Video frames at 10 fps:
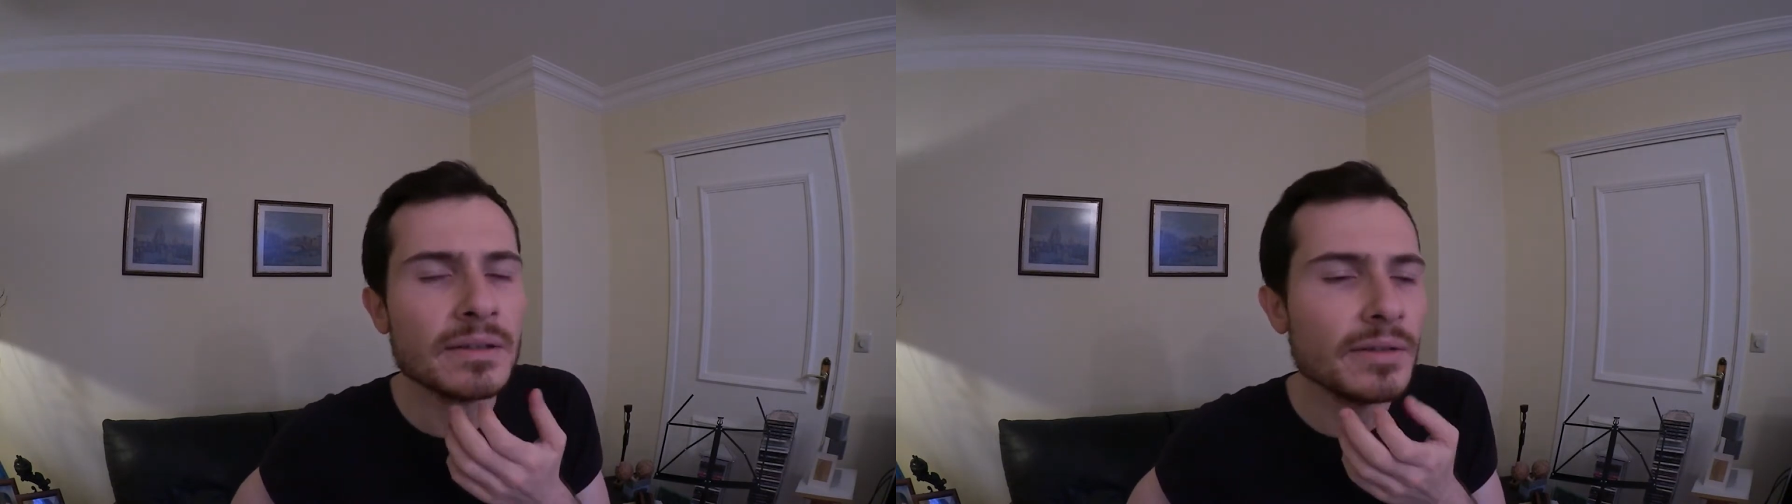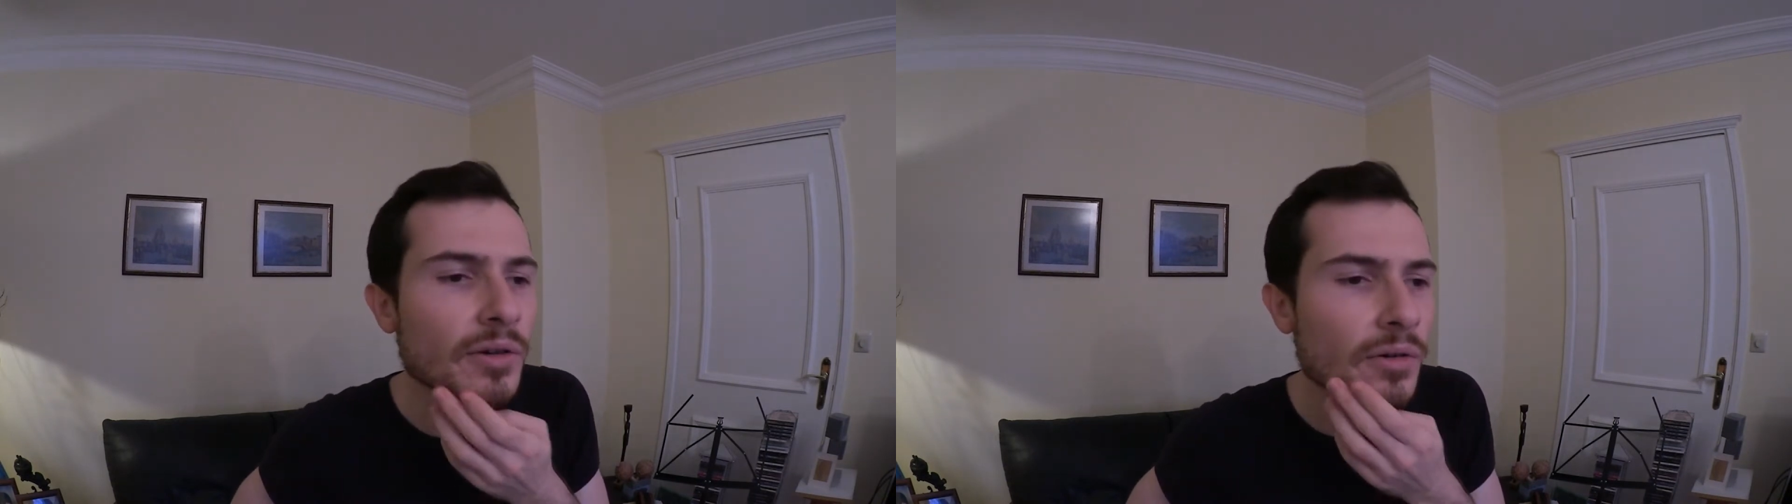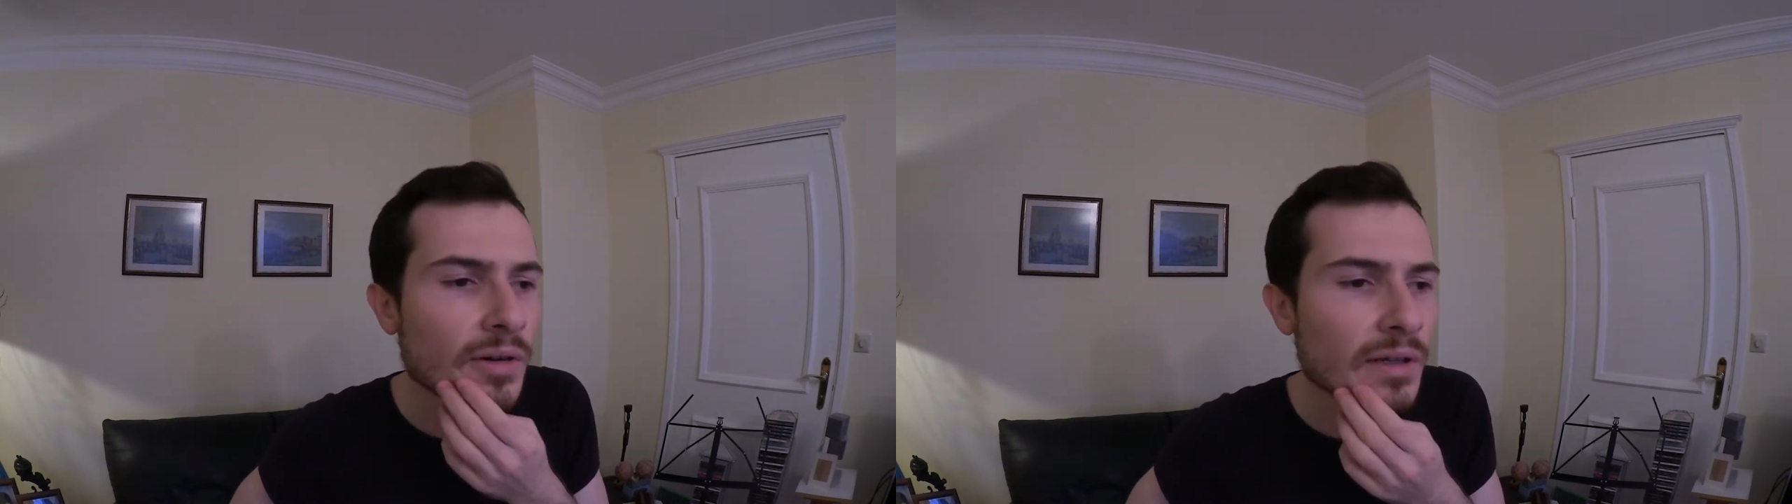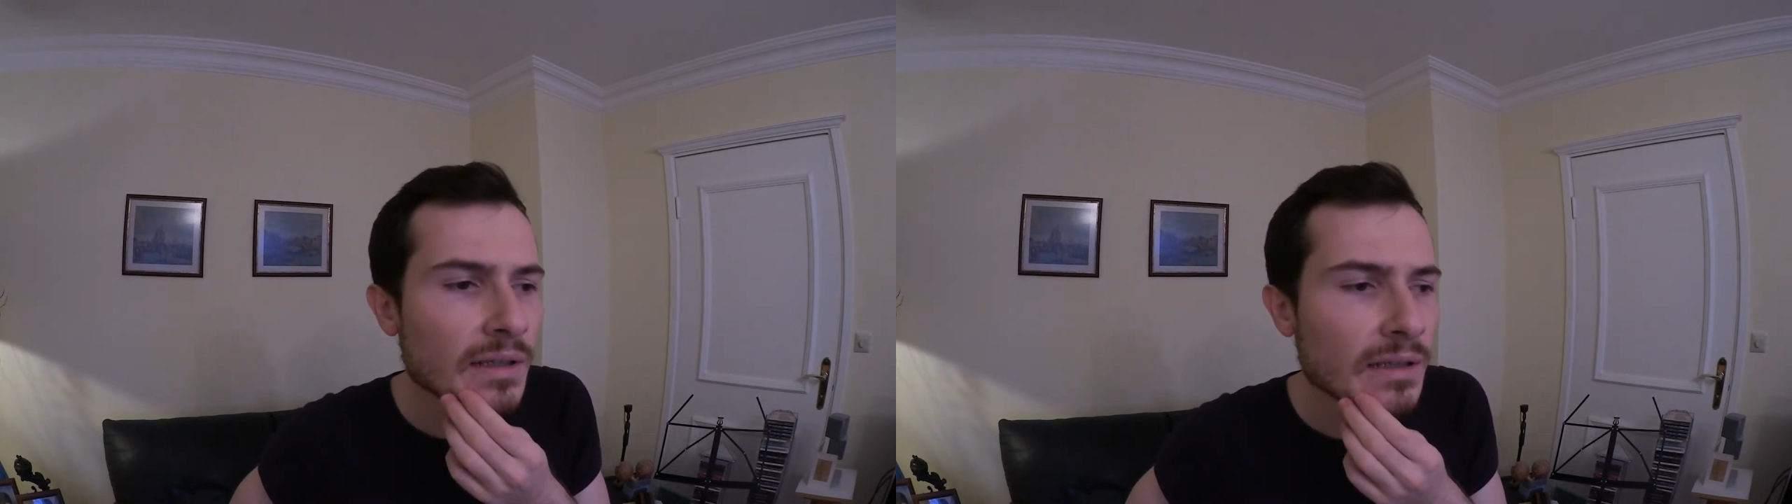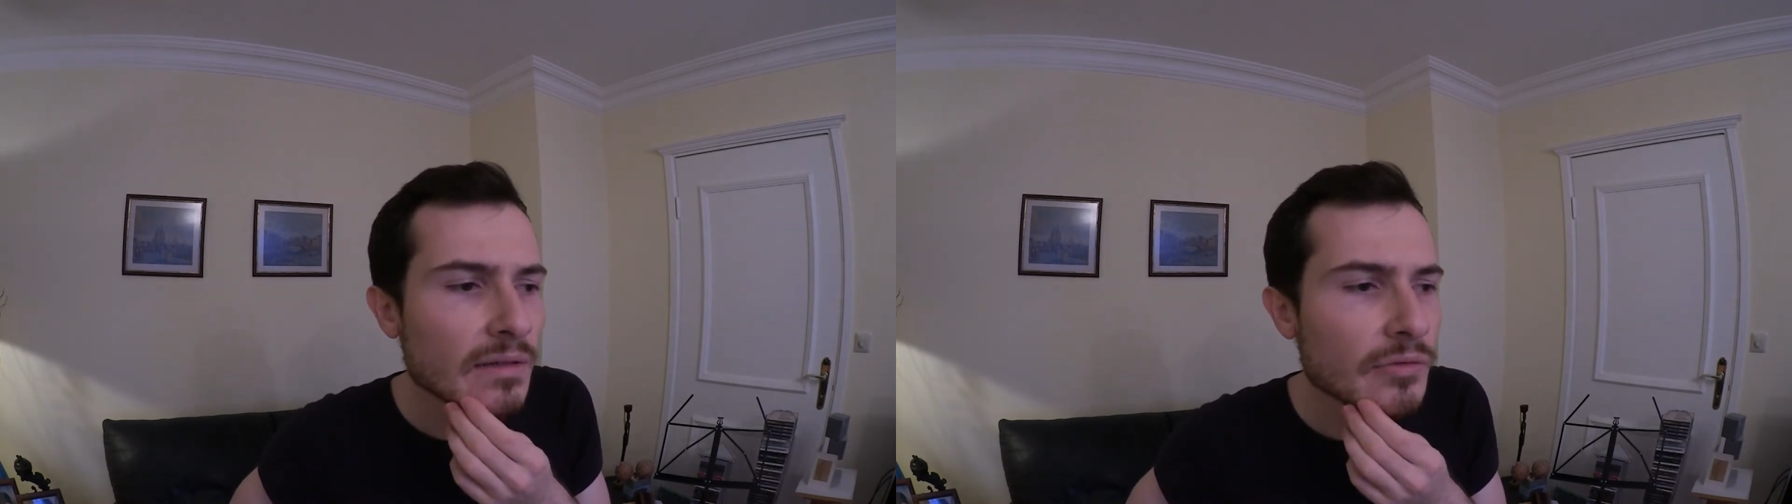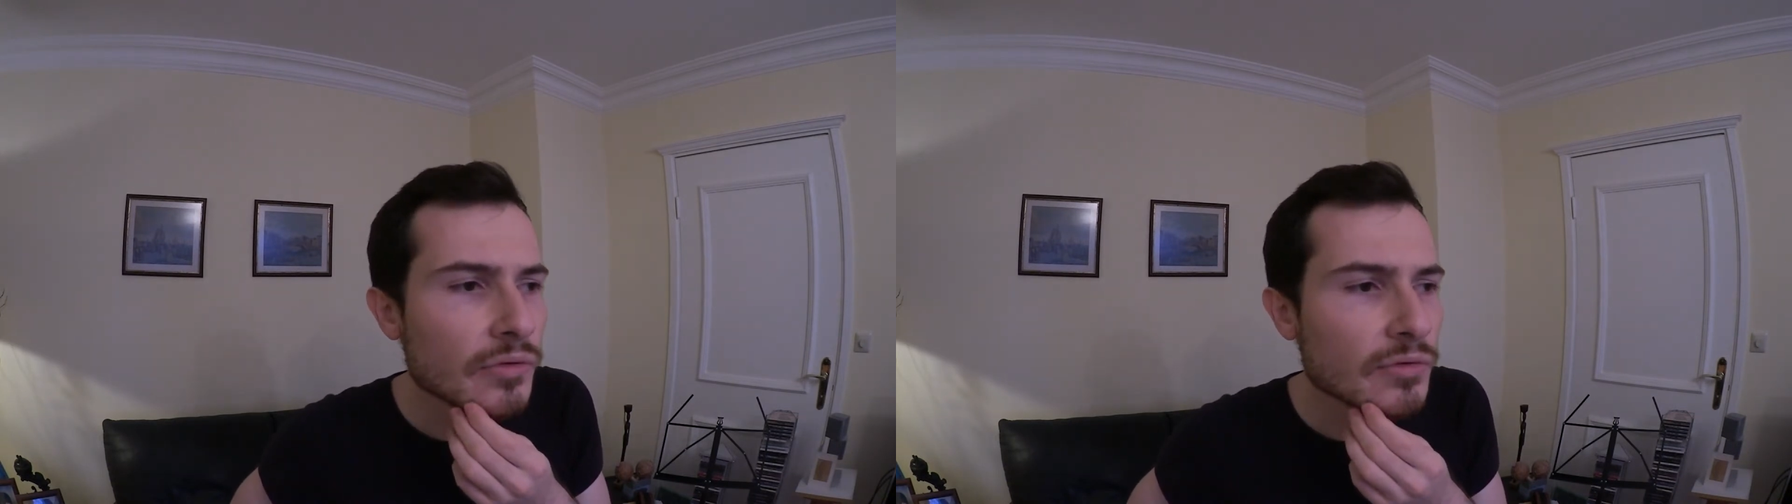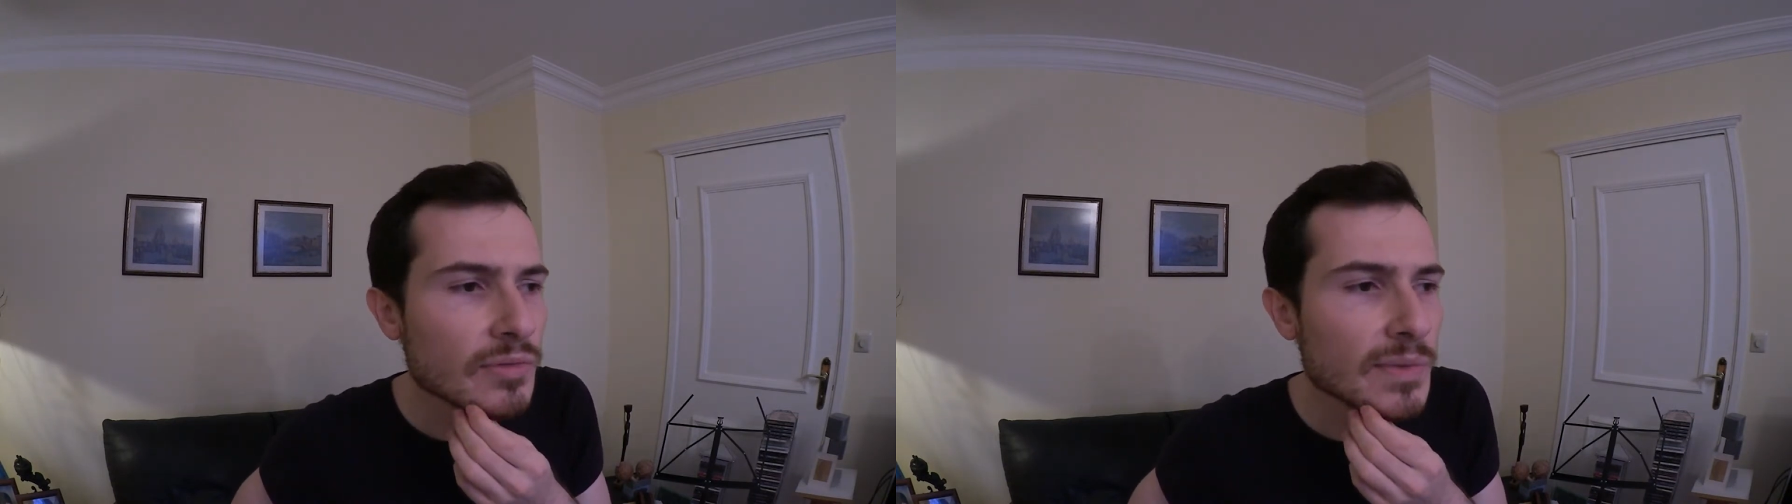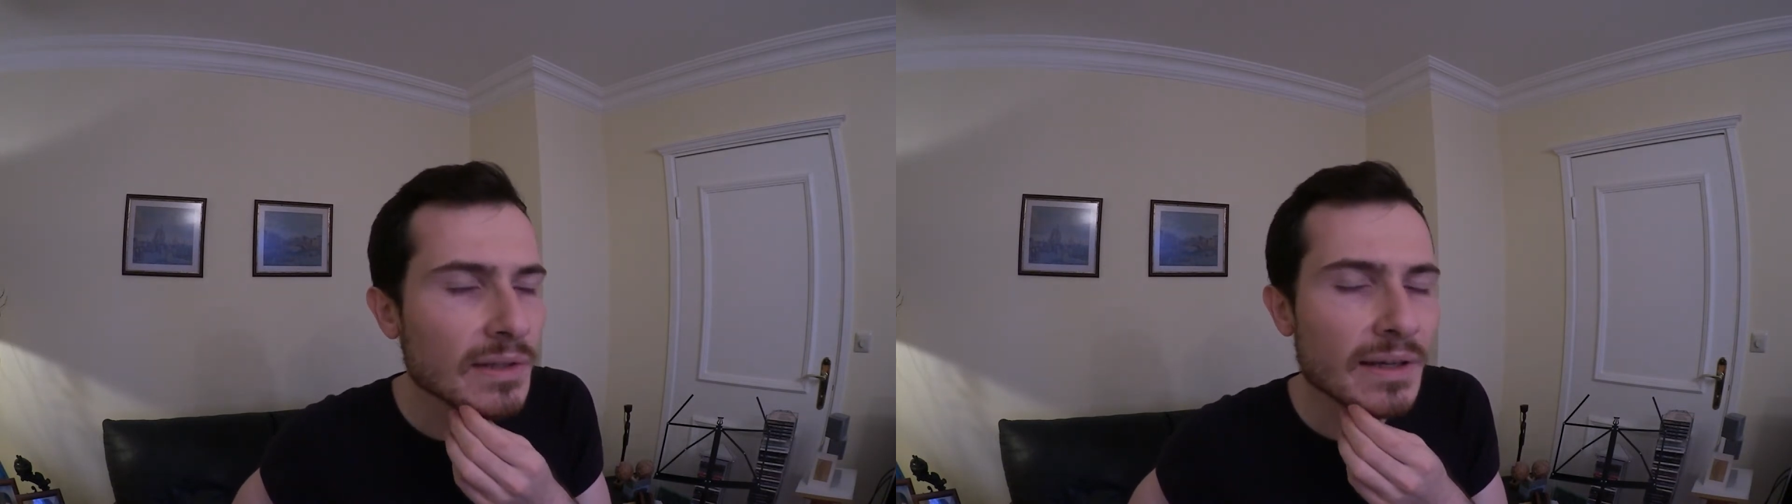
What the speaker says: you know, if you smell